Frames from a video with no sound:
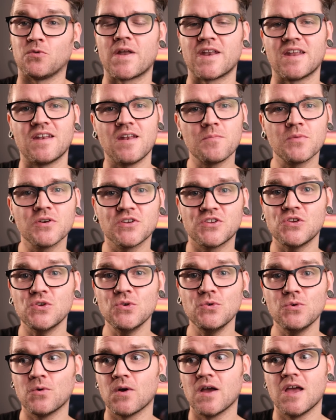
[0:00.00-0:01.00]
And then number
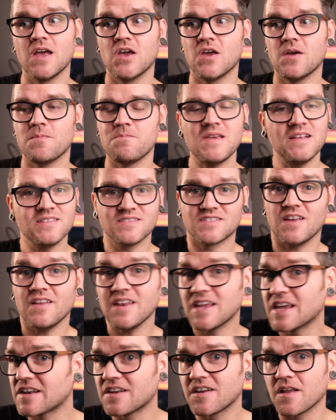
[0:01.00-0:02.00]
two, me and
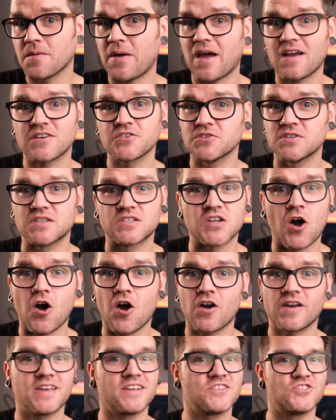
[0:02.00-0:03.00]
Sunny ended up actually
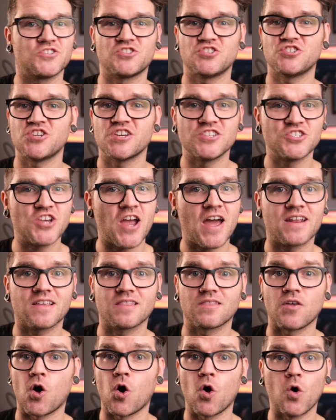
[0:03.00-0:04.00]
talking, just chit-chatting
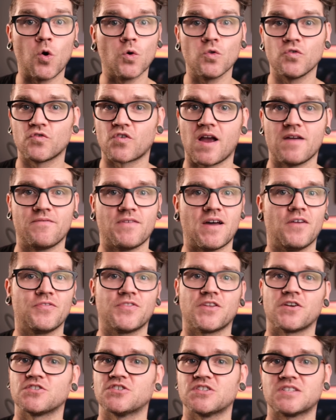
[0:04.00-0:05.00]
the whole drive out
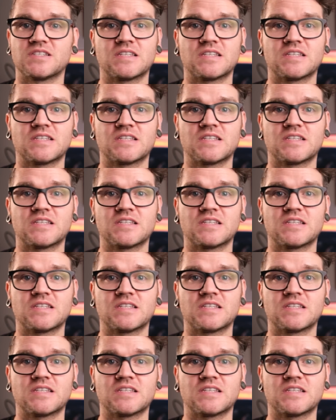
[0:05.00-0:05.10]
there just